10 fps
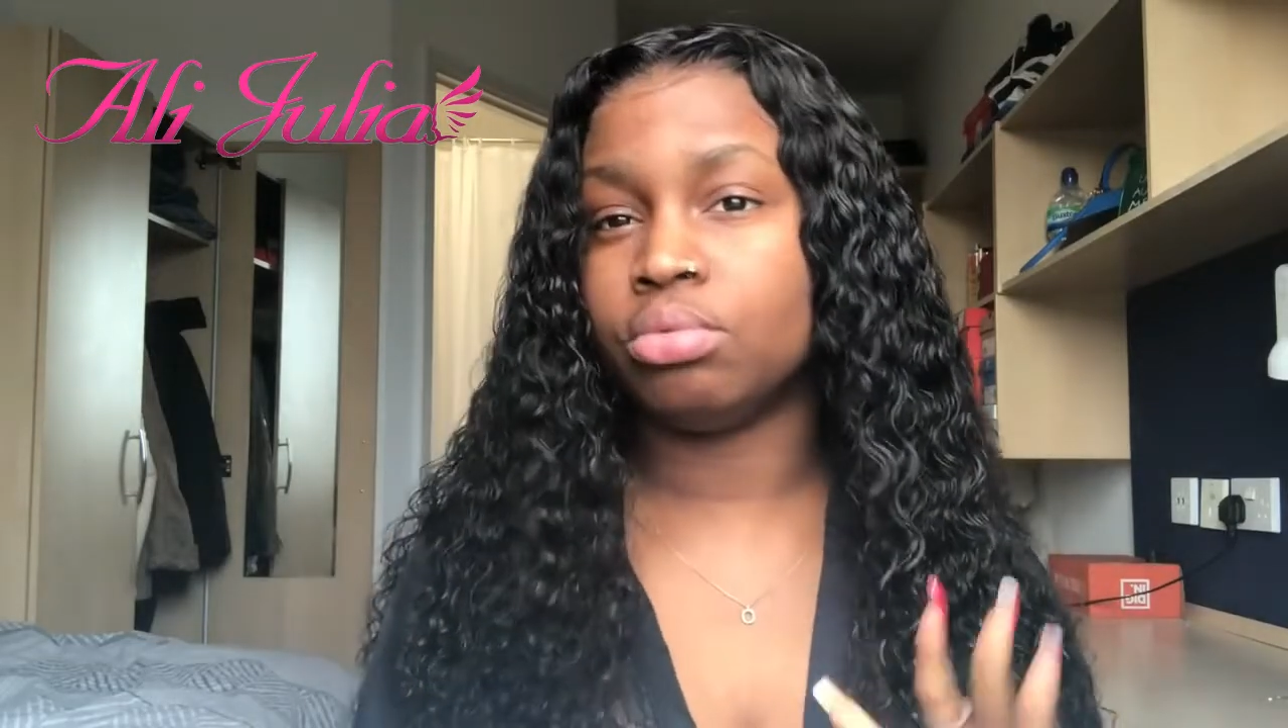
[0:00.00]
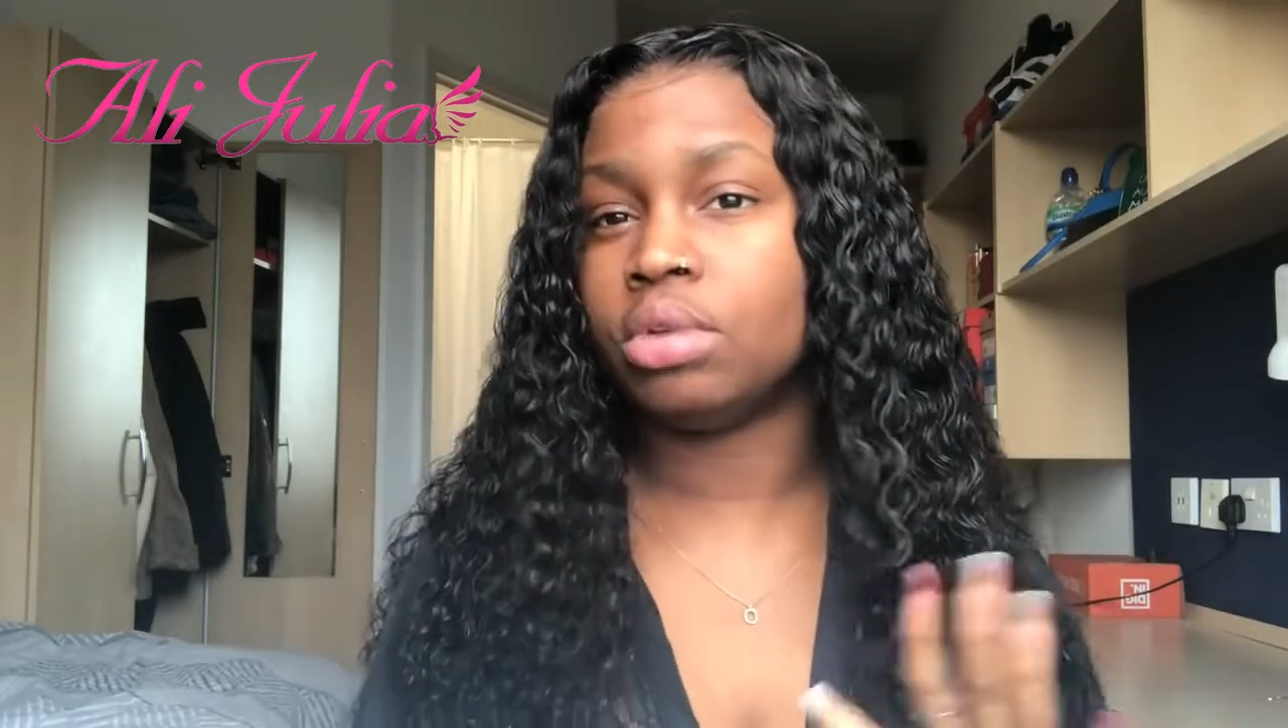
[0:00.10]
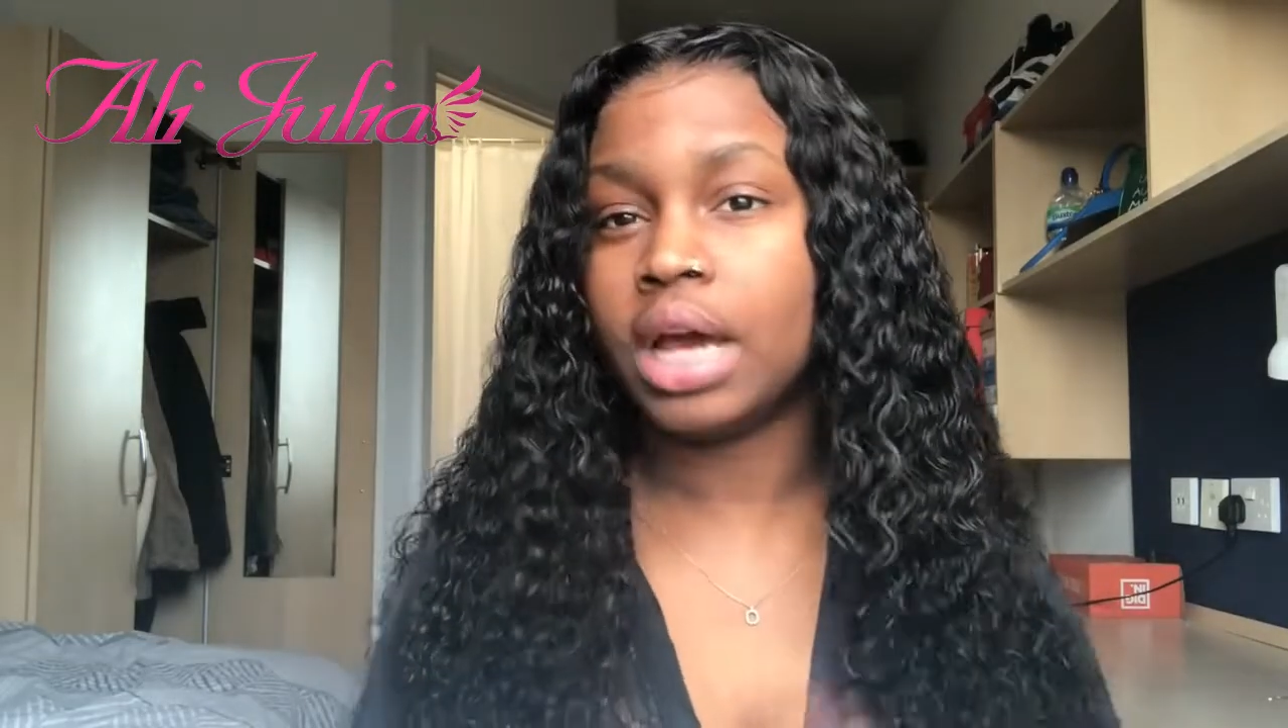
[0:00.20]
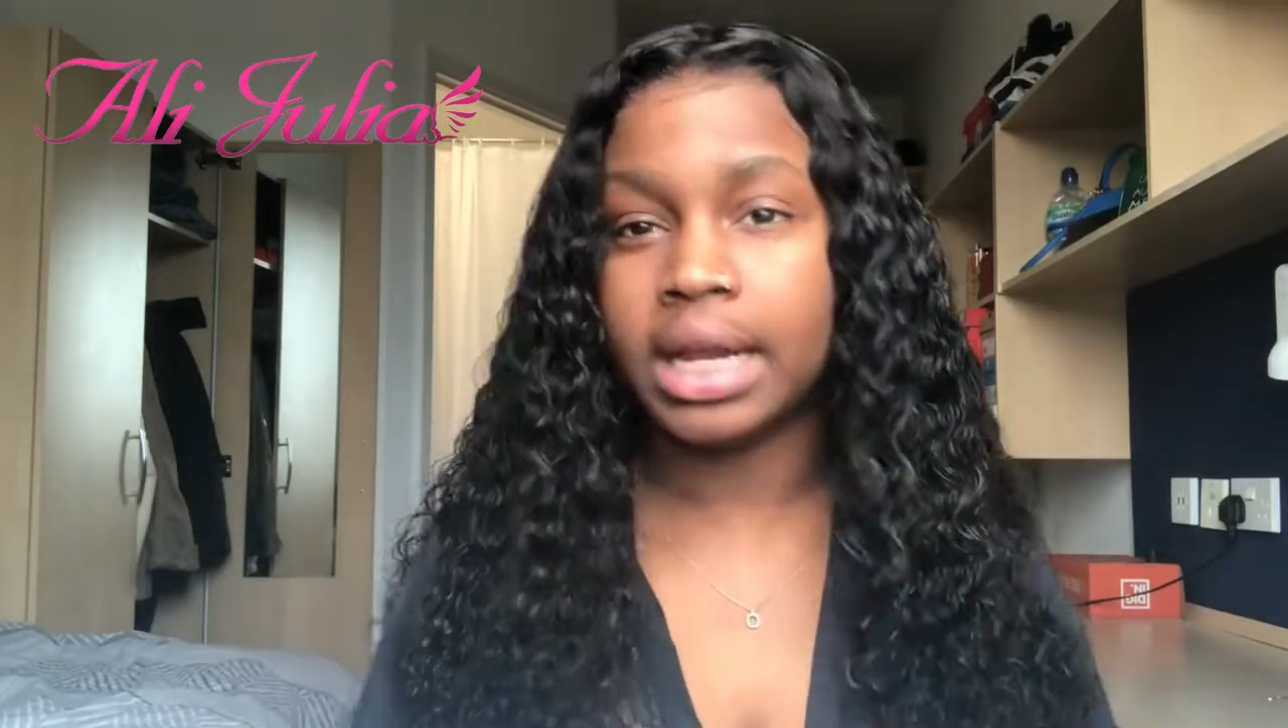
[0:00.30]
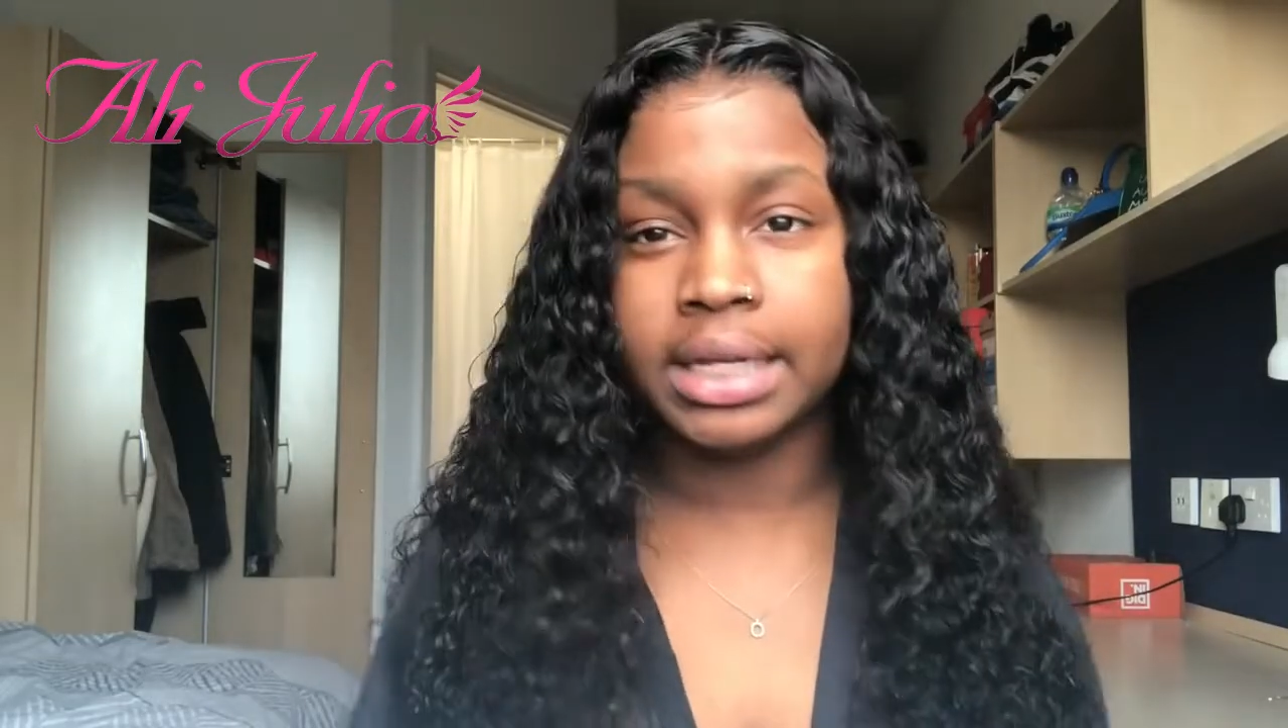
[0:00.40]

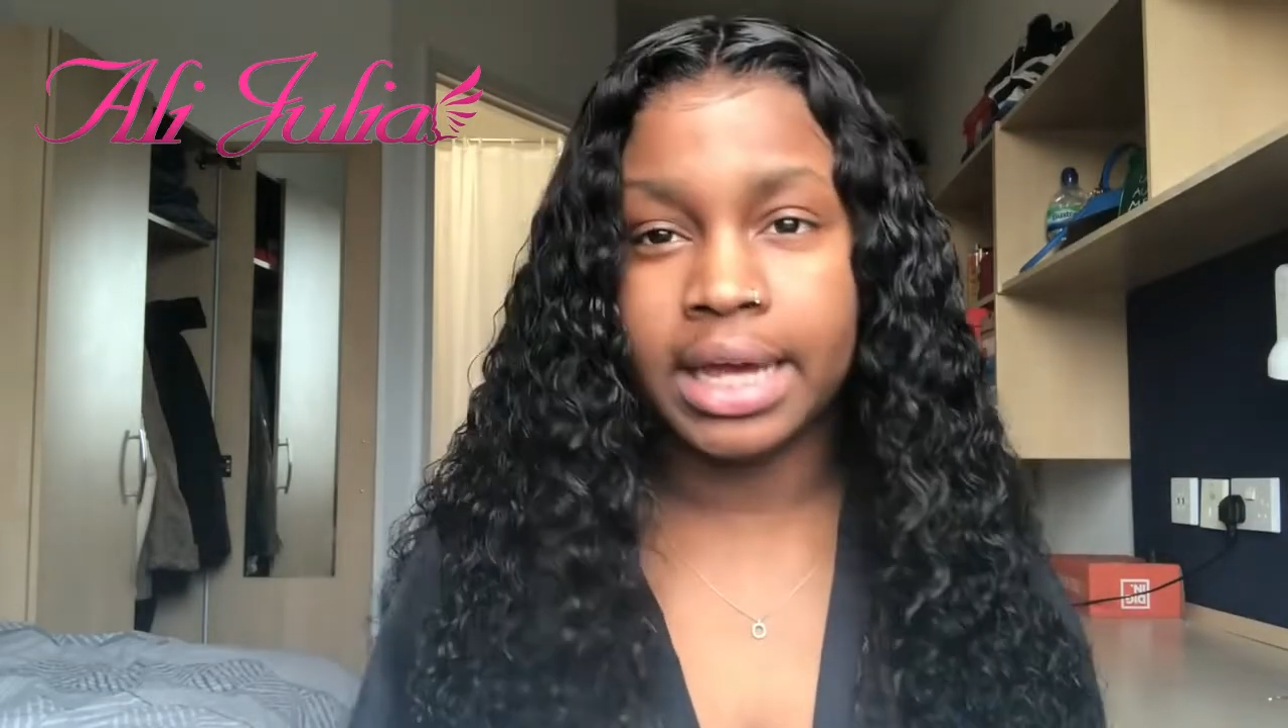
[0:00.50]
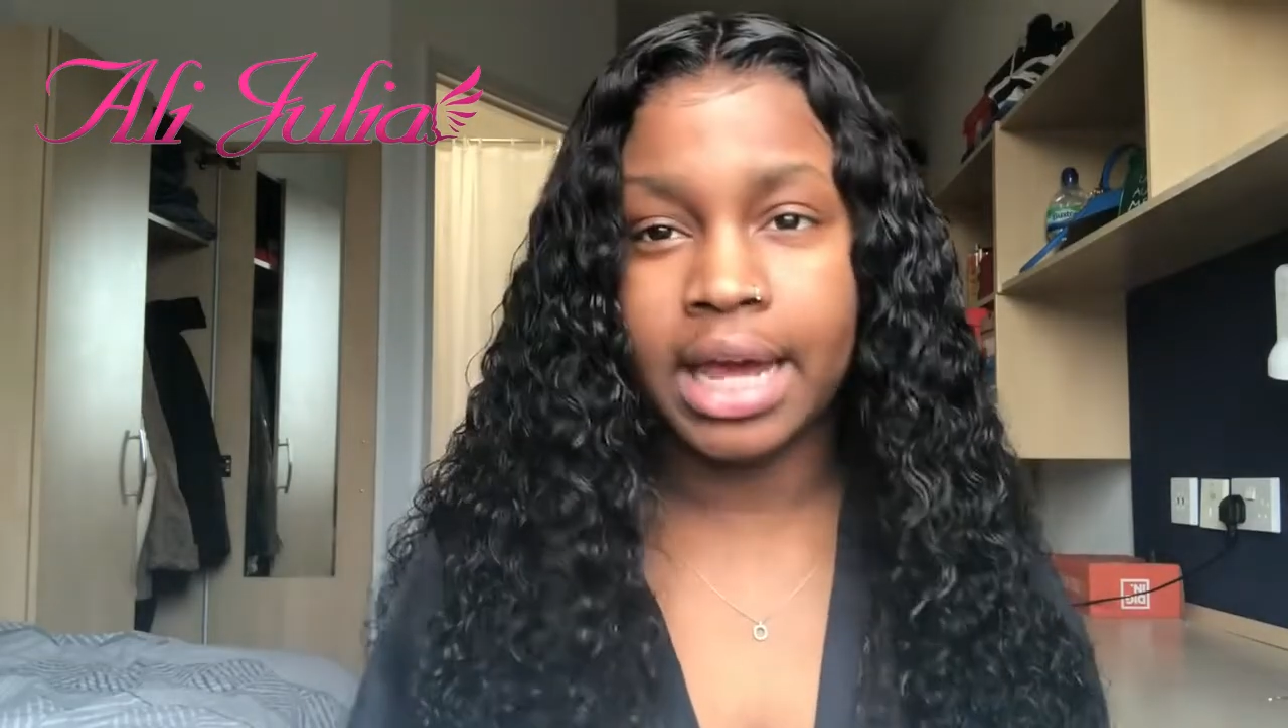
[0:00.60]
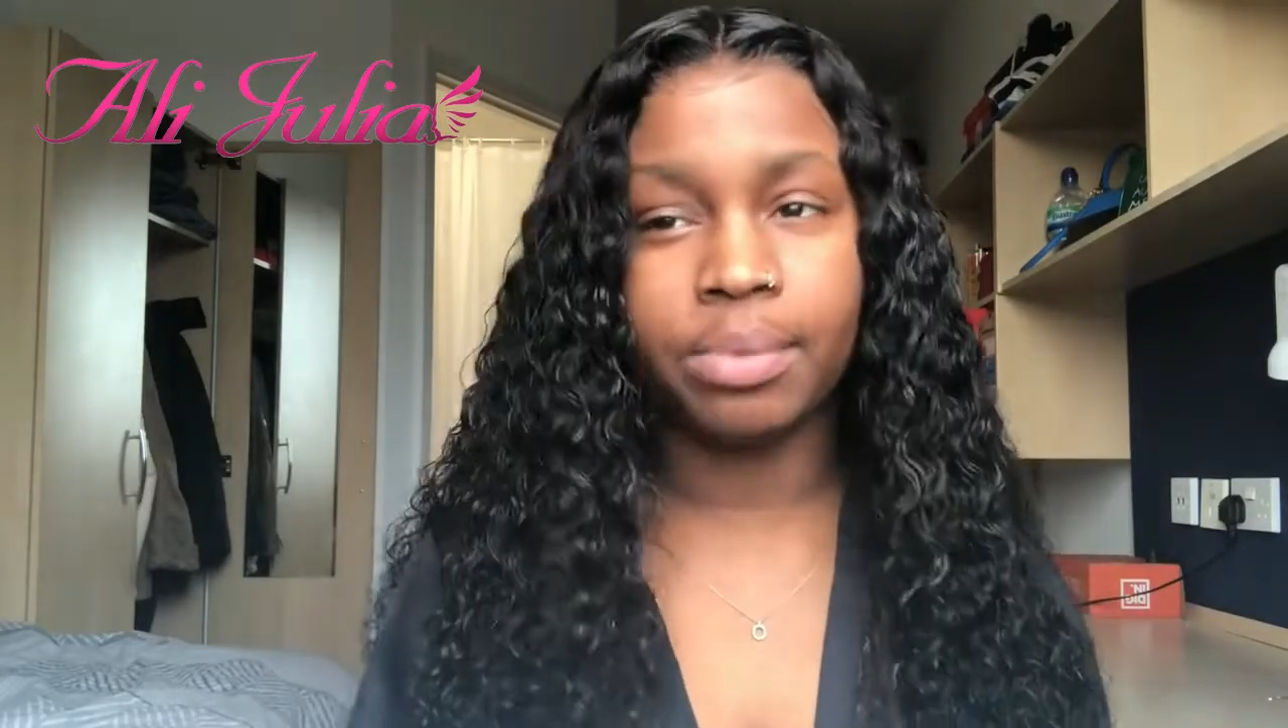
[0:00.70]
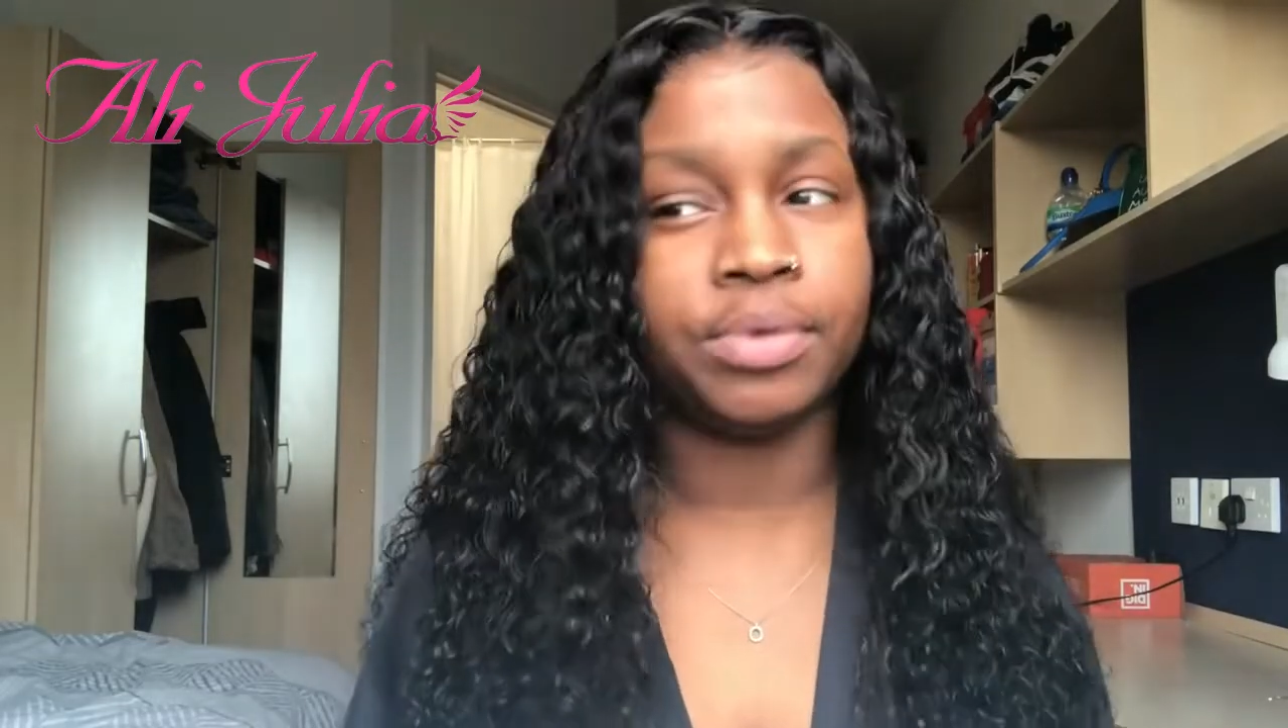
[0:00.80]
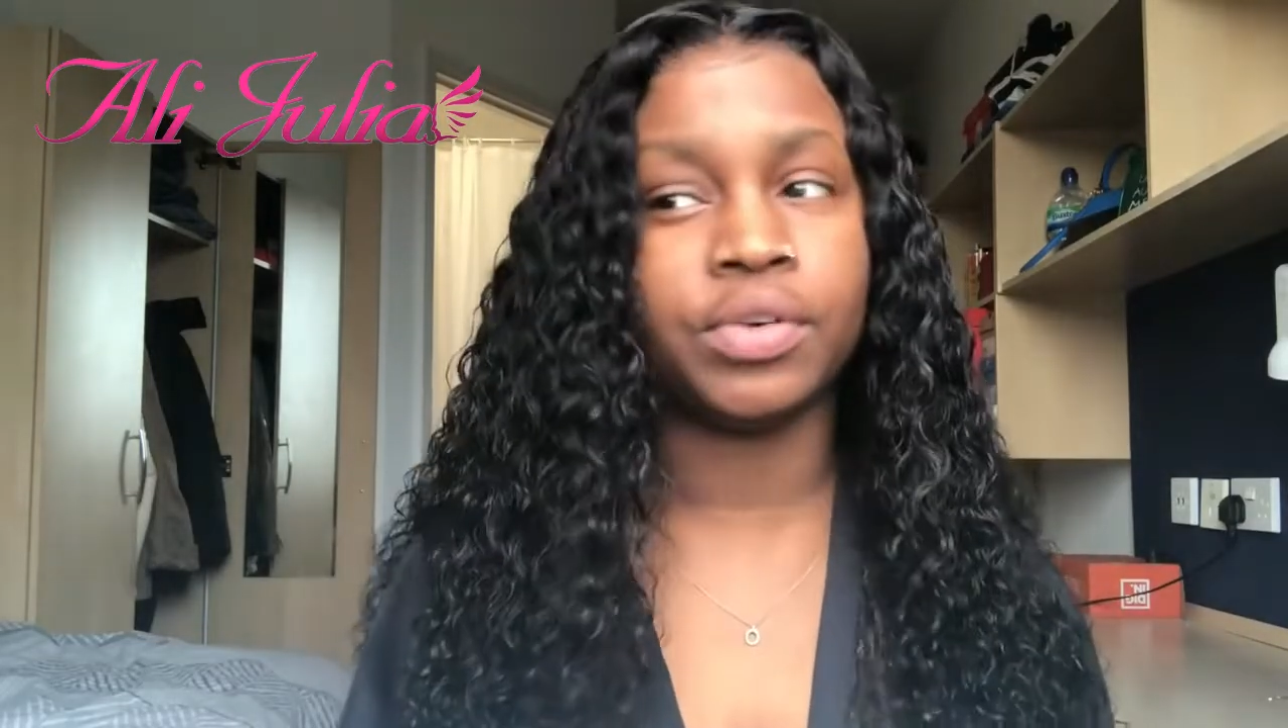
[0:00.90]
curly hair with